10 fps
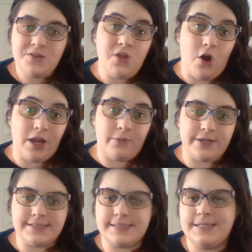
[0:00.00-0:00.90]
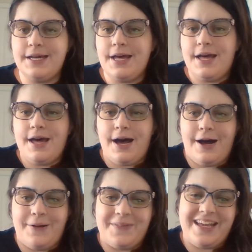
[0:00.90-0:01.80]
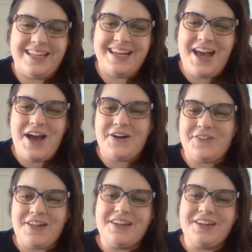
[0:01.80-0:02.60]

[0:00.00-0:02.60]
all at once. Um, while